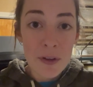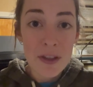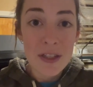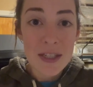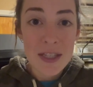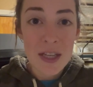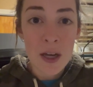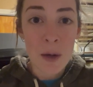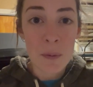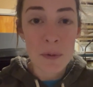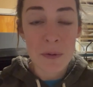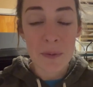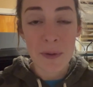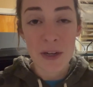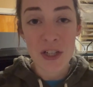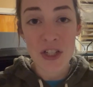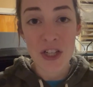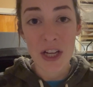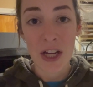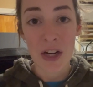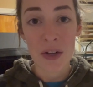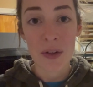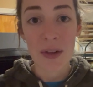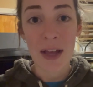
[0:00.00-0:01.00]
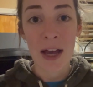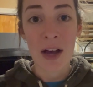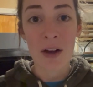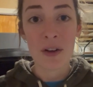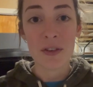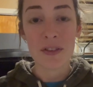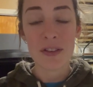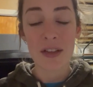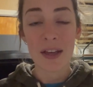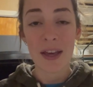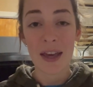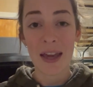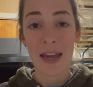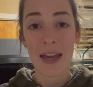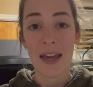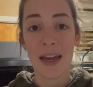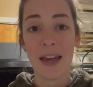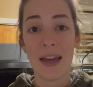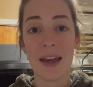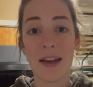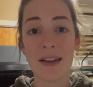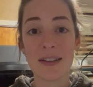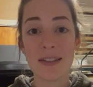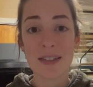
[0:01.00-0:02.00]
This helps my channel out
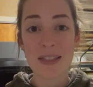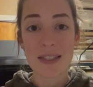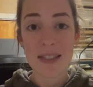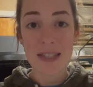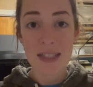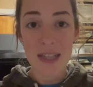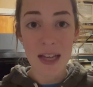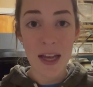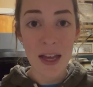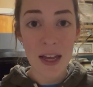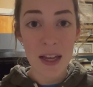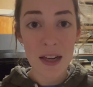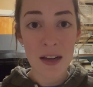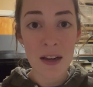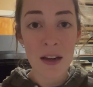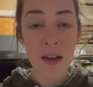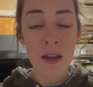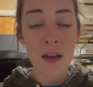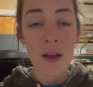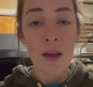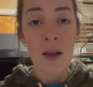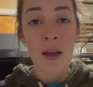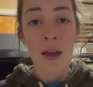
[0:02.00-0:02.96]
a ton.